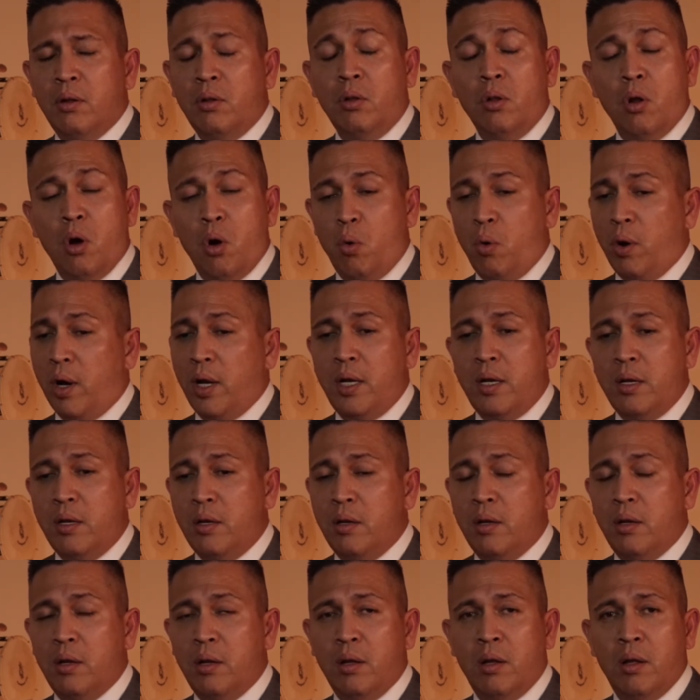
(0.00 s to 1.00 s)
No one.
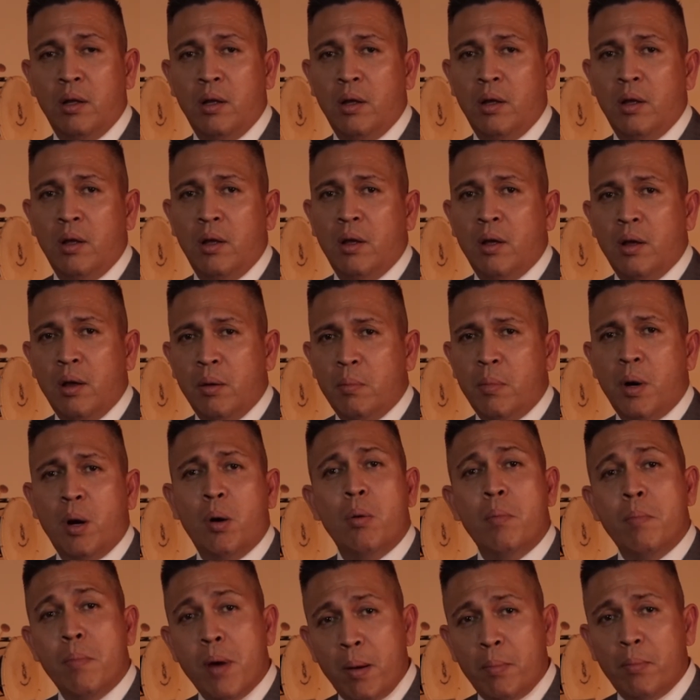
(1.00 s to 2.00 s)
But
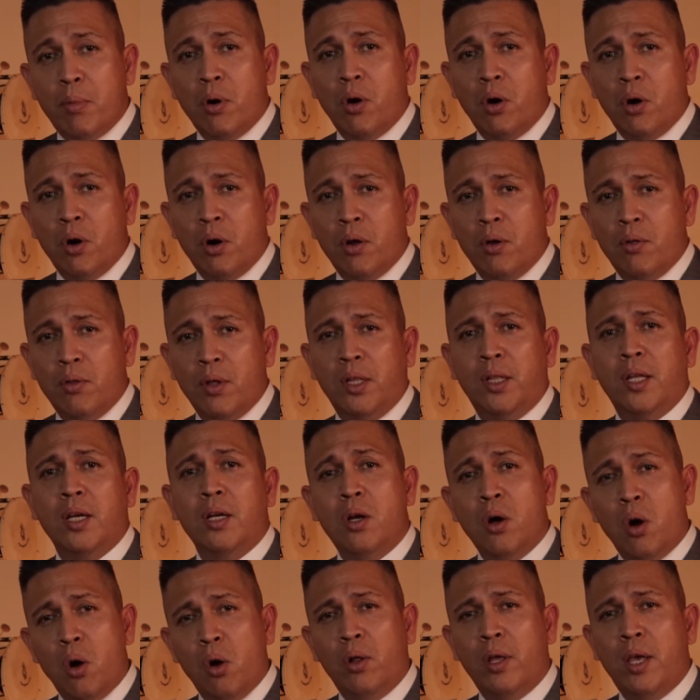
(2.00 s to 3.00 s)
remember that the
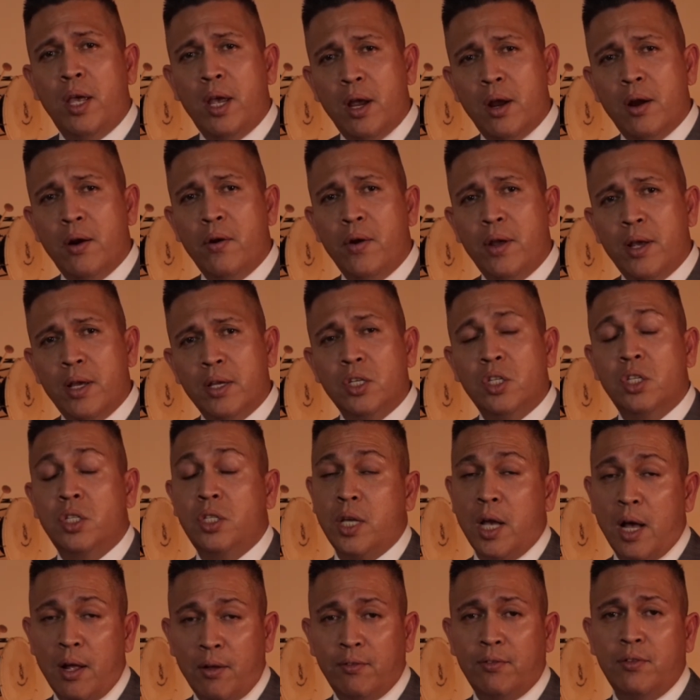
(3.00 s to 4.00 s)
goal here is
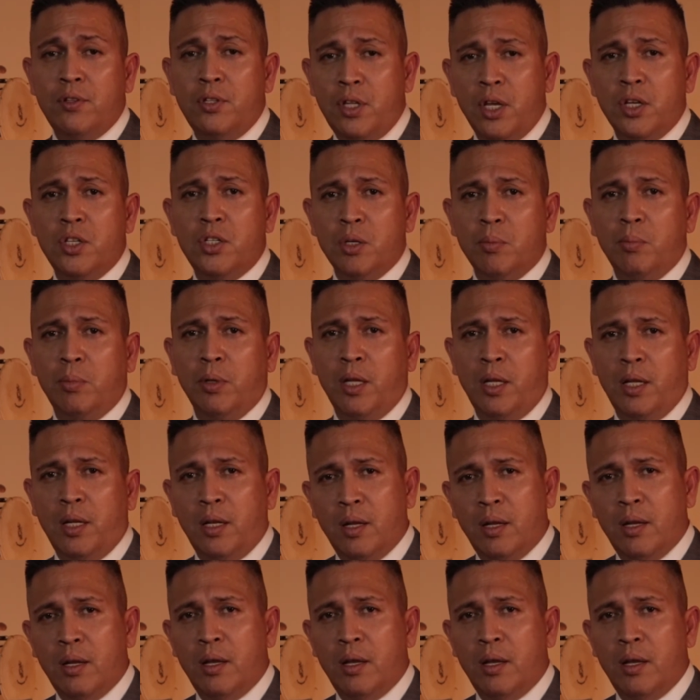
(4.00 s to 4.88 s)
self discipline.